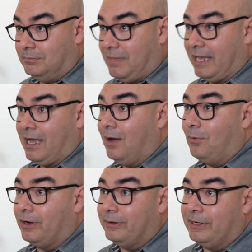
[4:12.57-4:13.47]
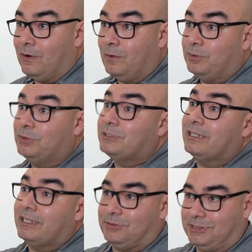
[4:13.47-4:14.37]
make hot water at home using
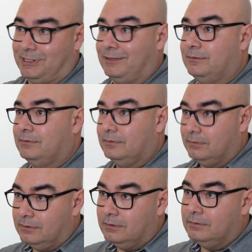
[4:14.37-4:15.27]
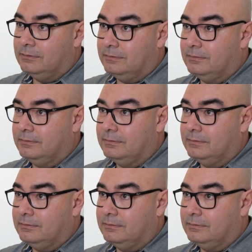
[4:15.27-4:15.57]
electricity. Great.